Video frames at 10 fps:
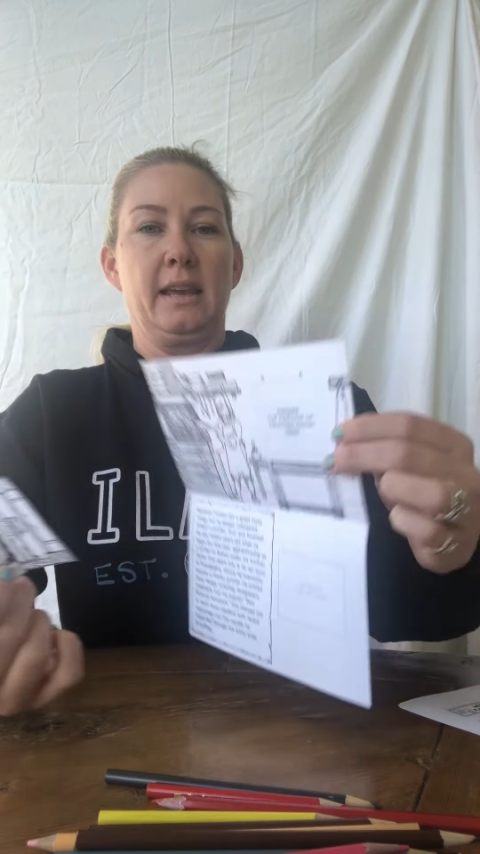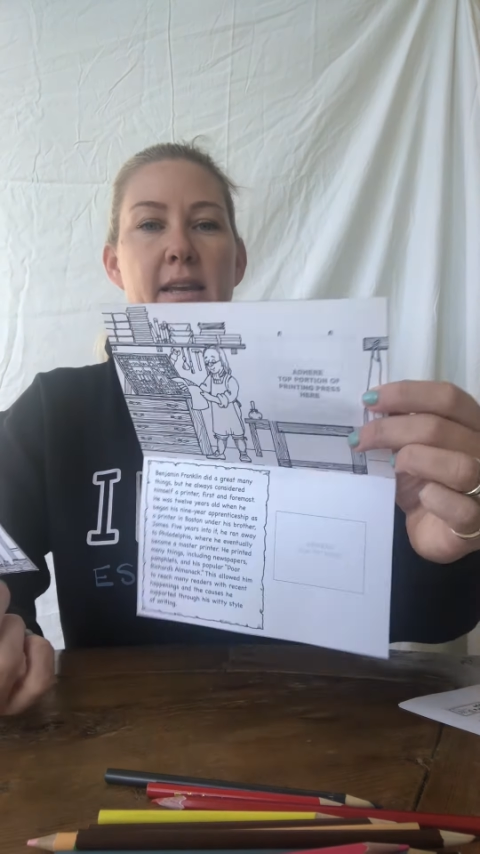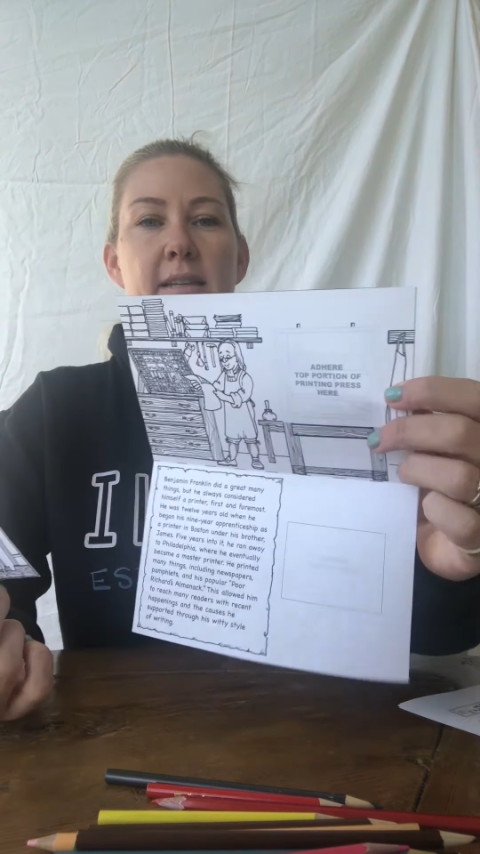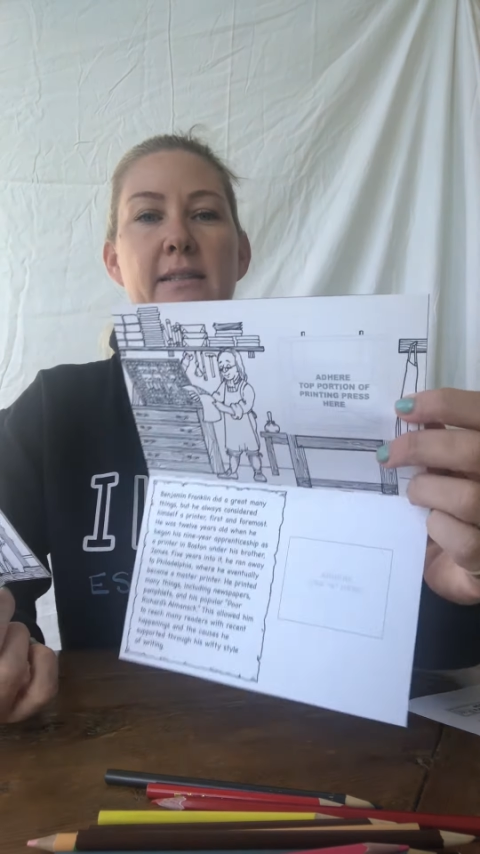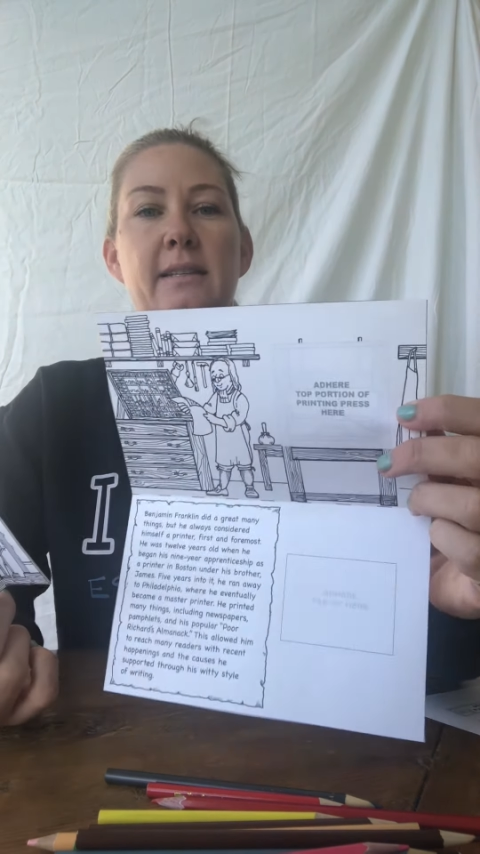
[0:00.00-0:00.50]

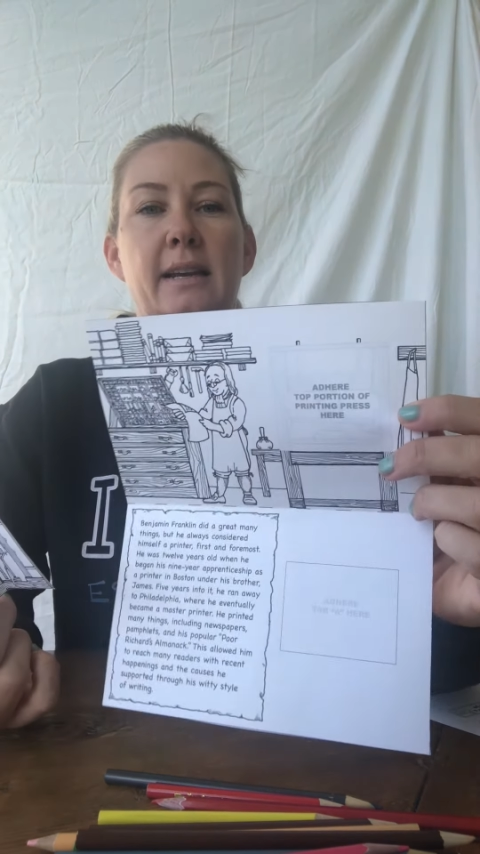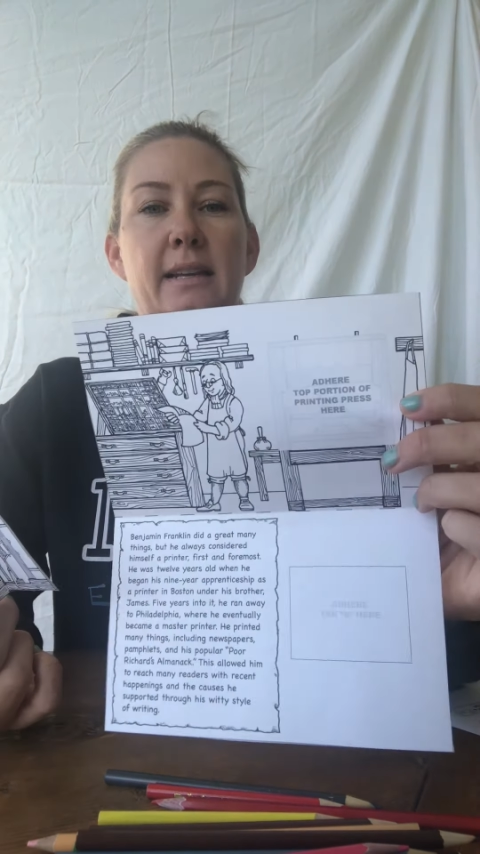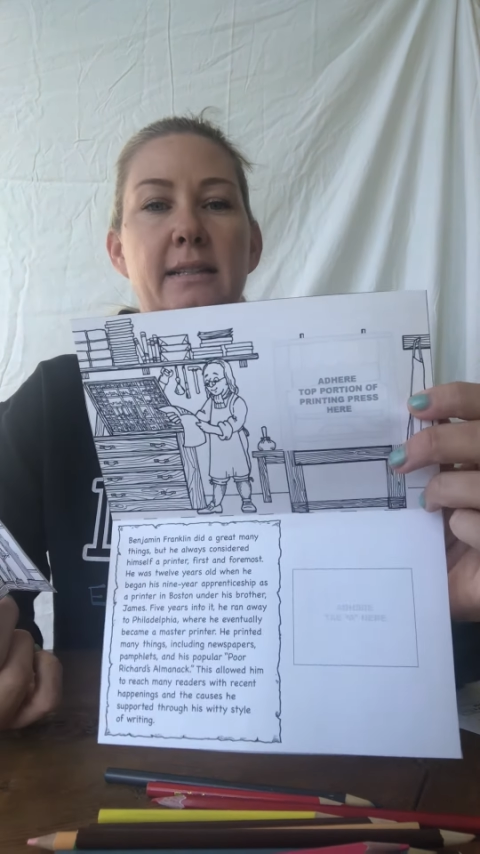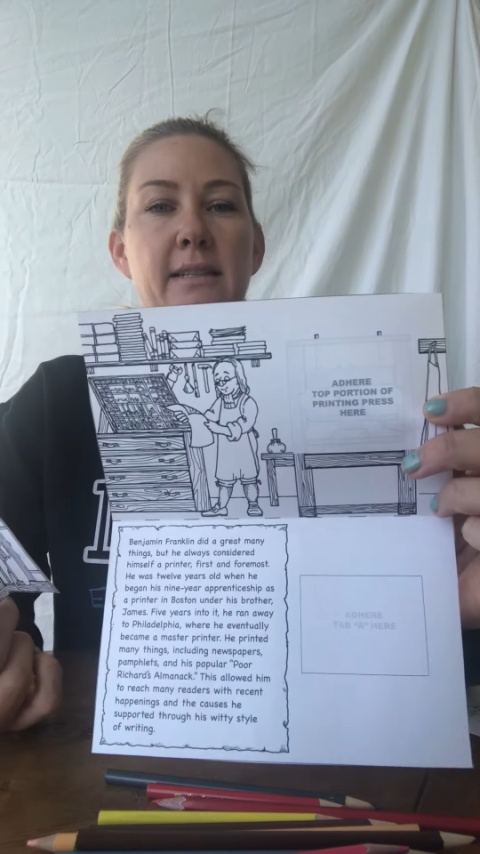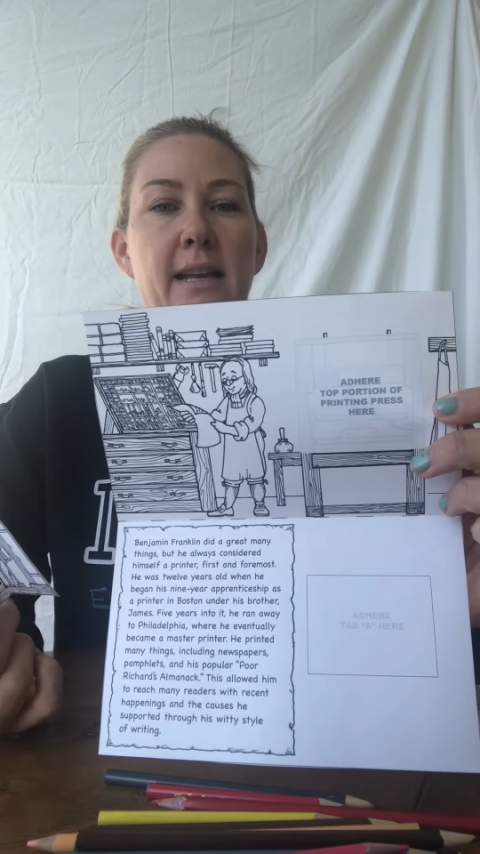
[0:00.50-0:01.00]
it
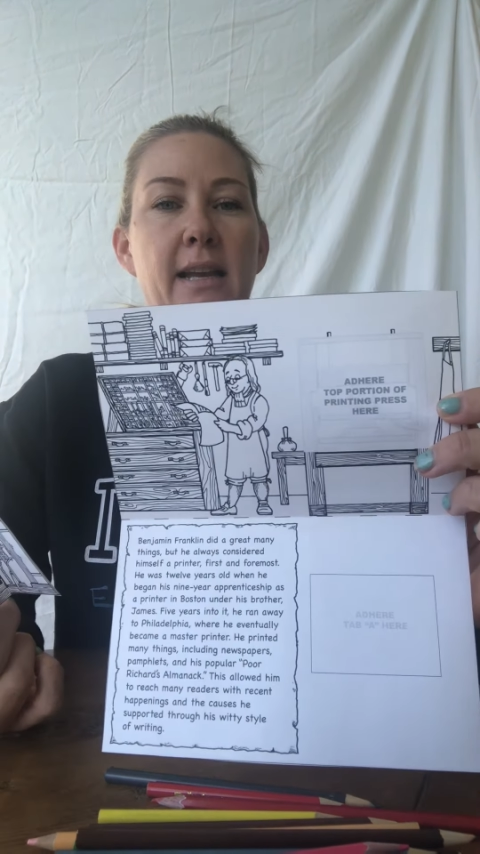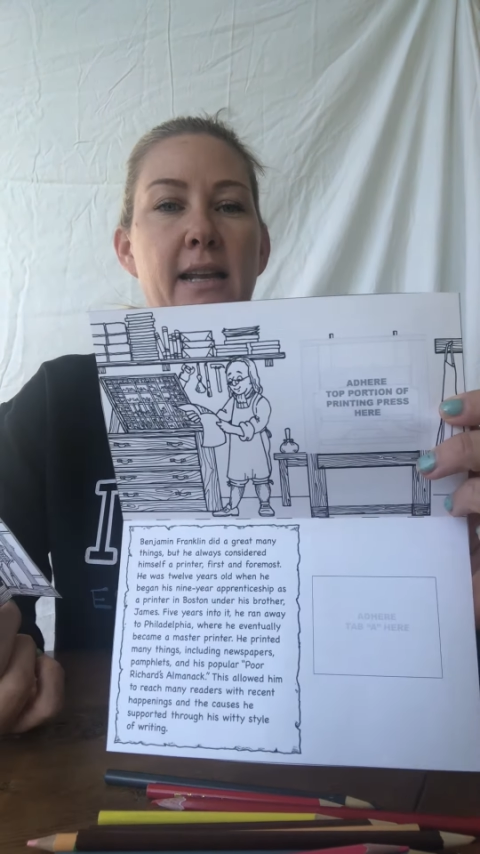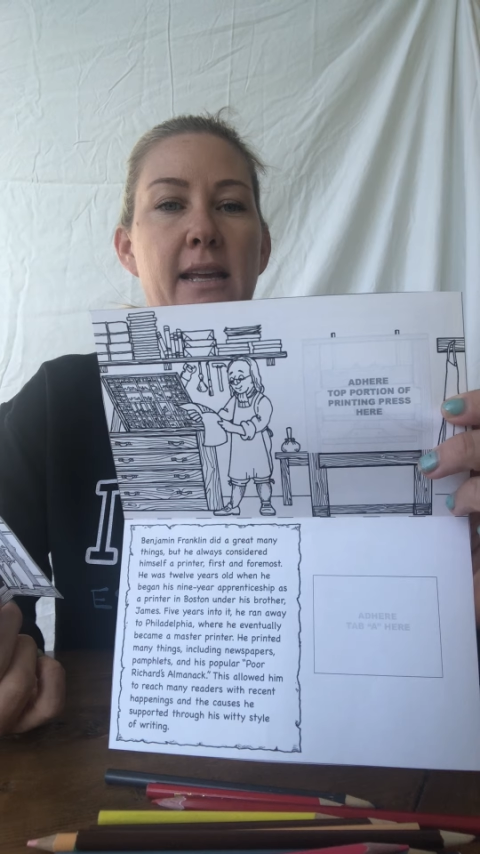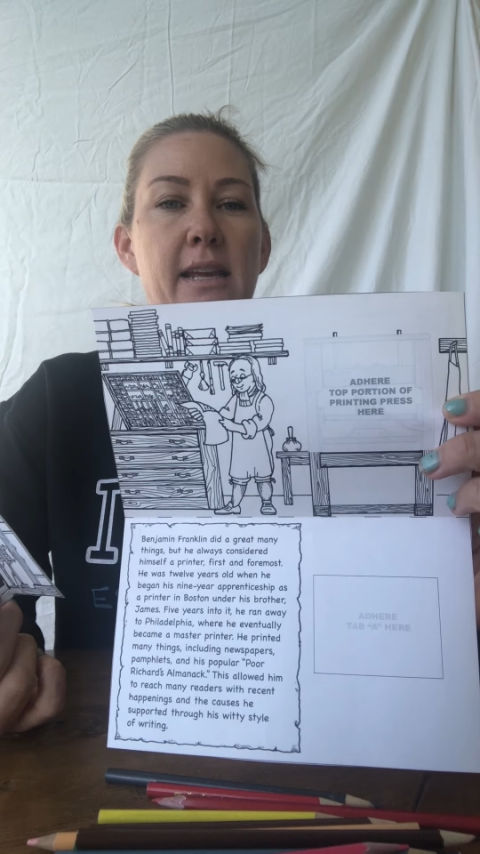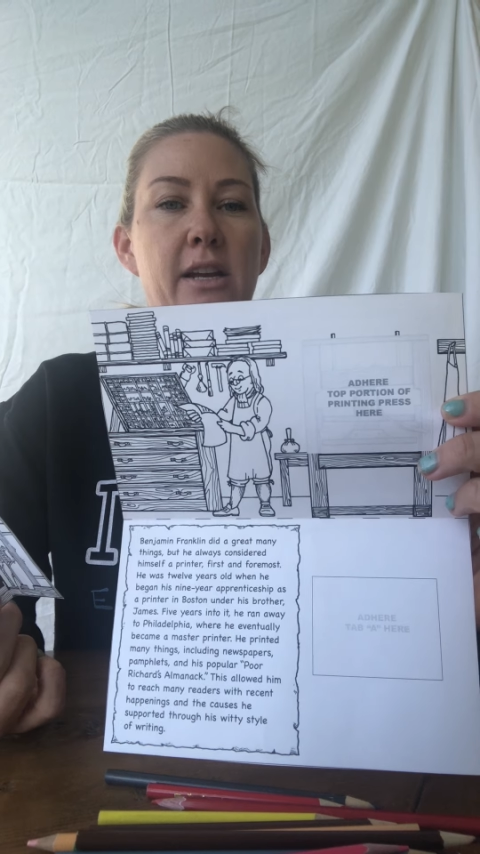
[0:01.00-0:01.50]
says
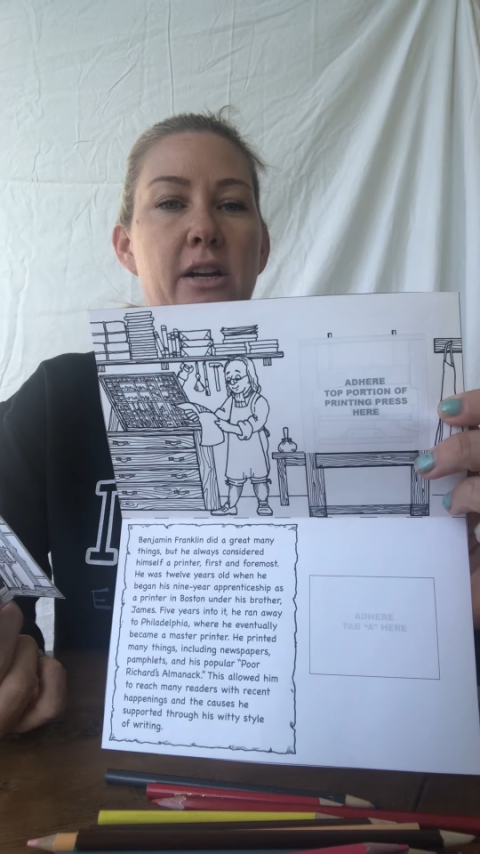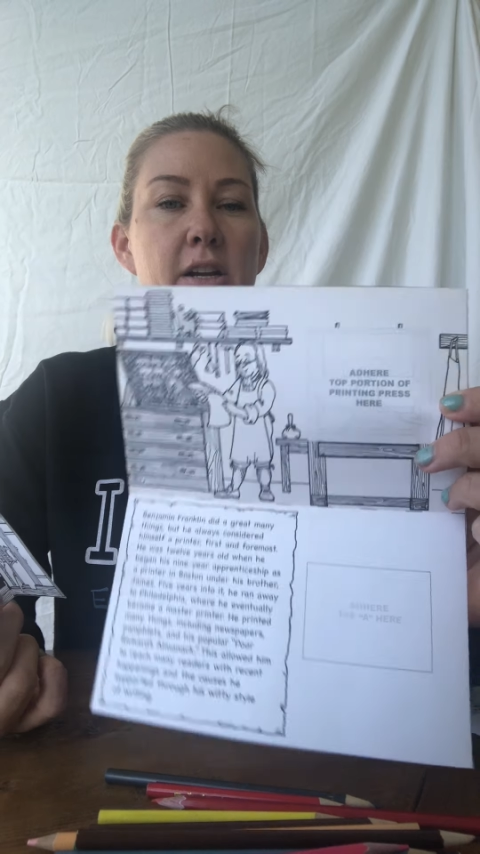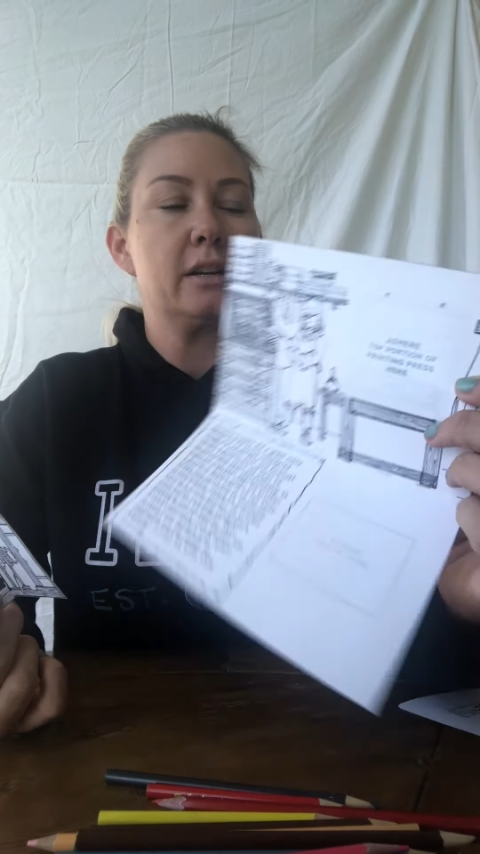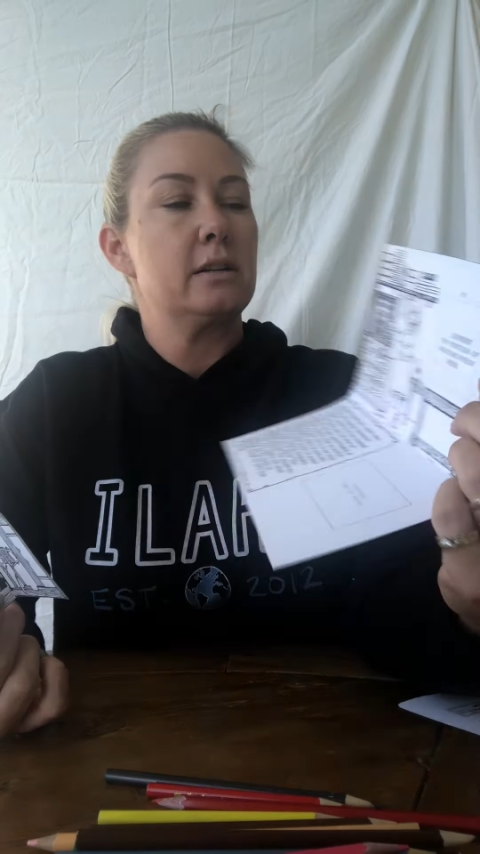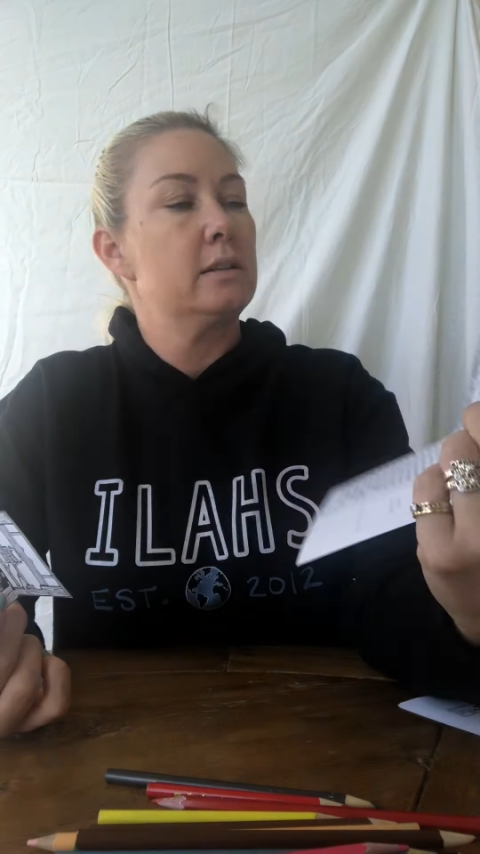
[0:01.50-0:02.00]

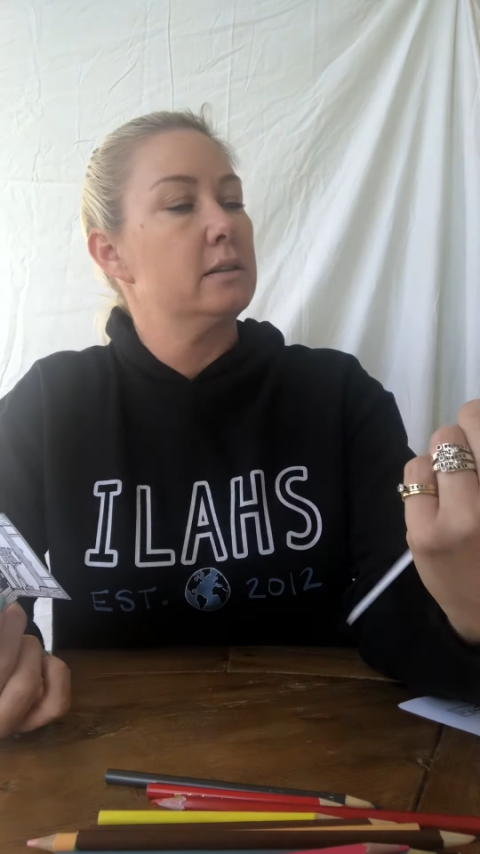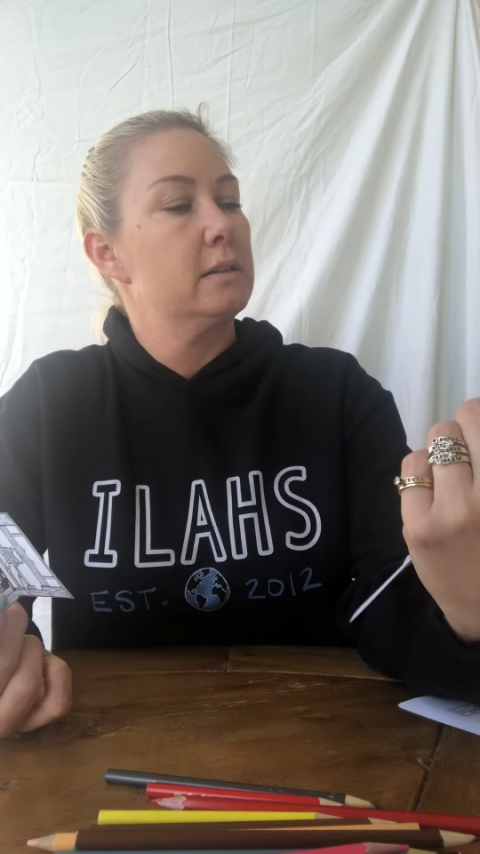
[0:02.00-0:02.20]
adhere,